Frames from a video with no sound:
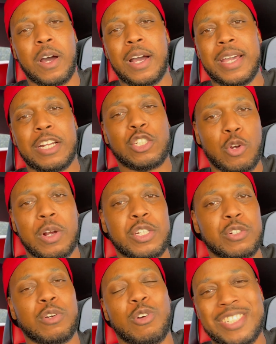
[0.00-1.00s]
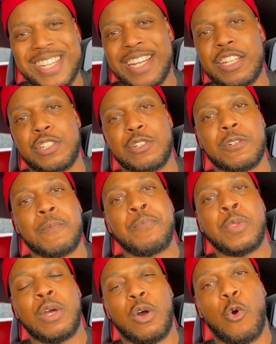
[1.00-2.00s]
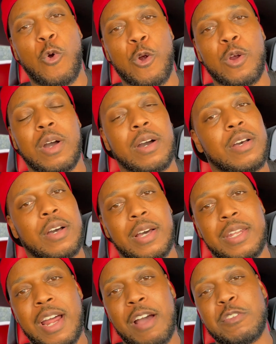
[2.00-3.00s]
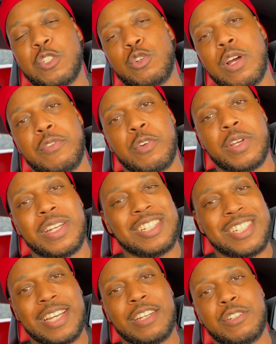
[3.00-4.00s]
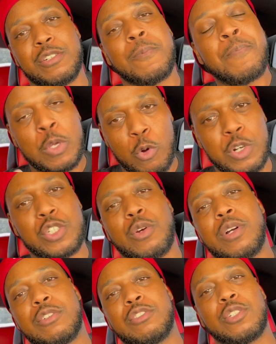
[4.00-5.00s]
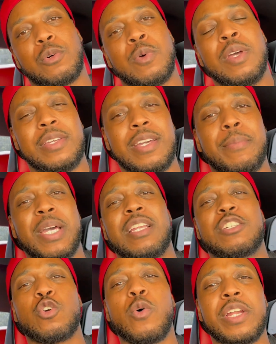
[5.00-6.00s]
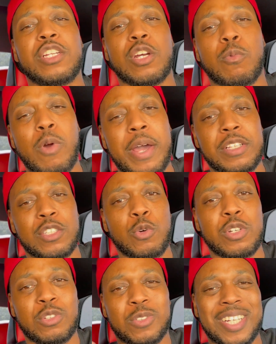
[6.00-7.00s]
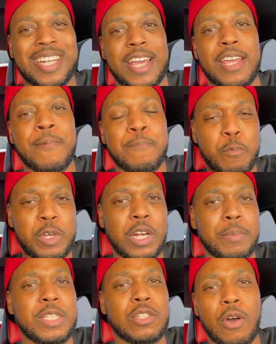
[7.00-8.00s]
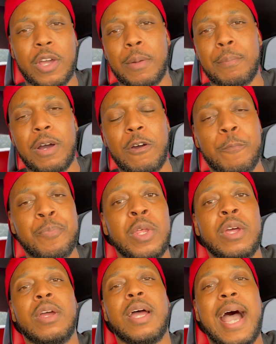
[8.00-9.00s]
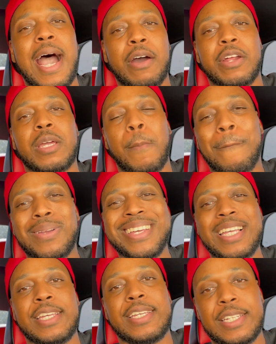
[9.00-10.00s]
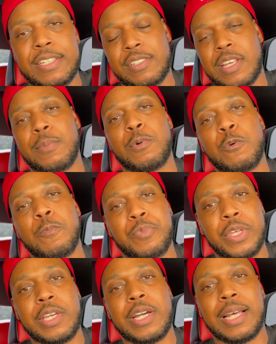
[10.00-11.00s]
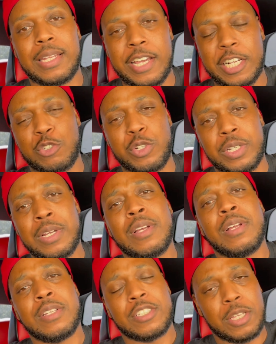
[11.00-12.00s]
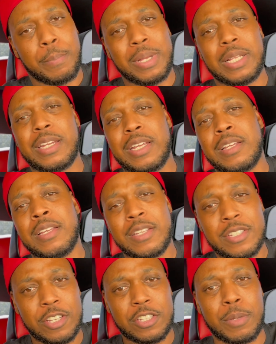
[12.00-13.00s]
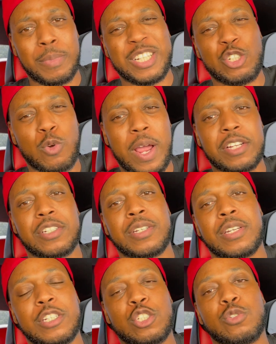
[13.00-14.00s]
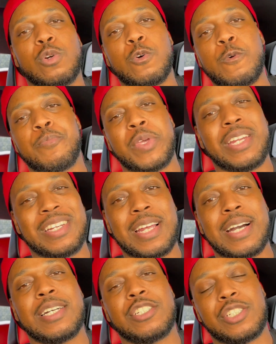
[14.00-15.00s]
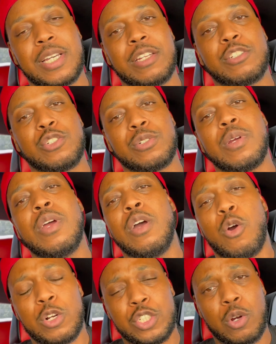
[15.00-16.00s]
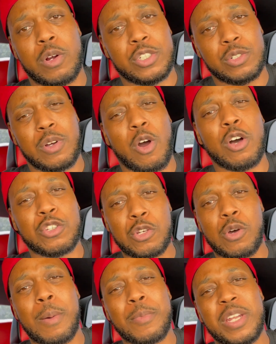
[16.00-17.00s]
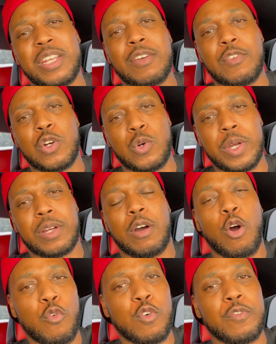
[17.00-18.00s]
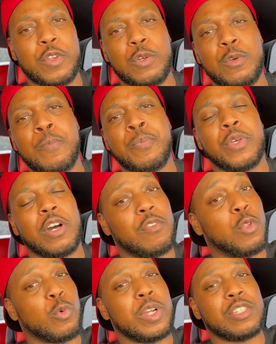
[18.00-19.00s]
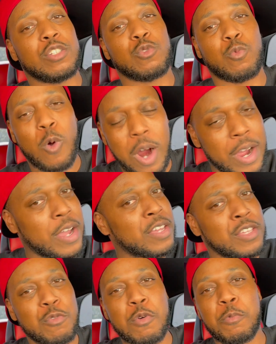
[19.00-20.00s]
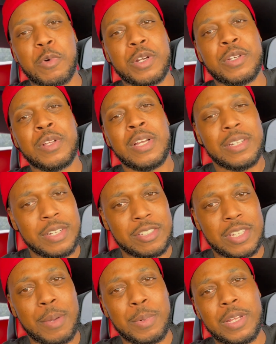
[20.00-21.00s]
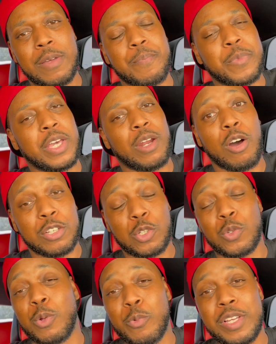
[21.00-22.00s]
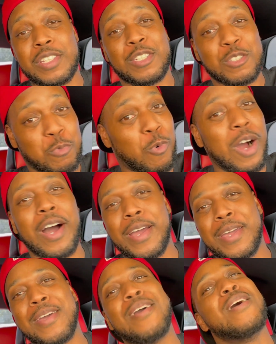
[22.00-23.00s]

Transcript: in a Charger or Challenger, or a novice driver in a Challenger or a Charger. So yeah, man, let's go ahead and jump right into it. So today we're going to be talking about how to completely disable the electric stability system and traction control in a Dodge Challenger or Charger. Also, I'm going to give a quick overview of the reasons why you would want to disable it, and also the reasons why